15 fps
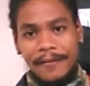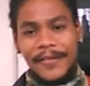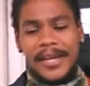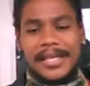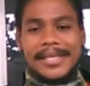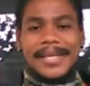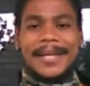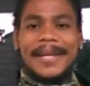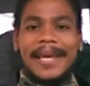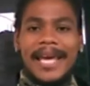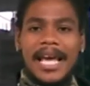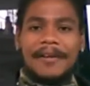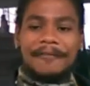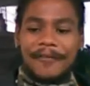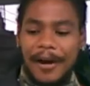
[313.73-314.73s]
facing
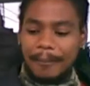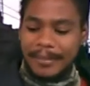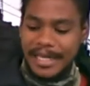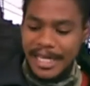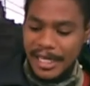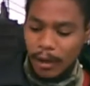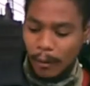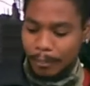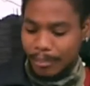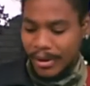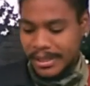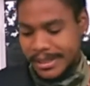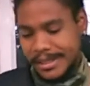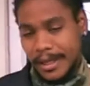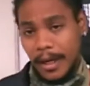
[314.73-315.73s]
hell from the
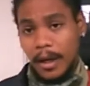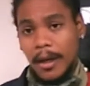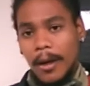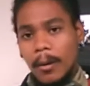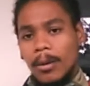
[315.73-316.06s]
oppressor,